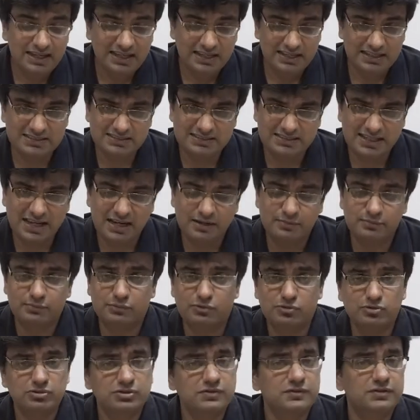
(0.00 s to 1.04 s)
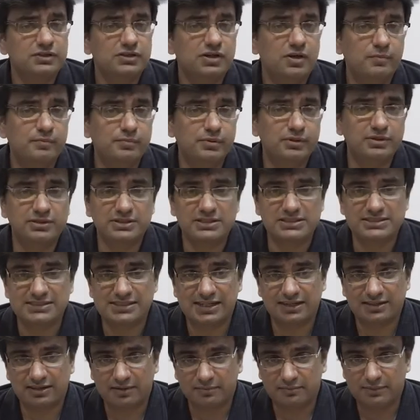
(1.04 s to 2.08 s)
is that most of the computers
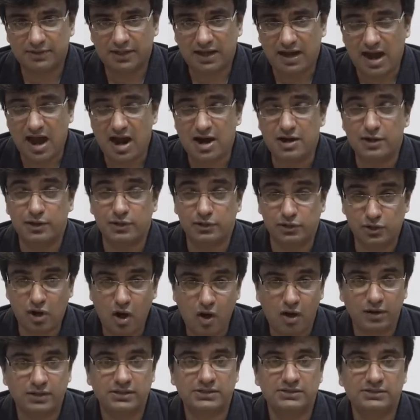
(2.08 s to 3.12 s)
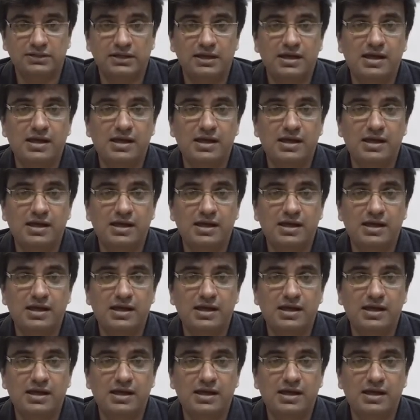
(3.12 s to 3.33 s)
set up there are not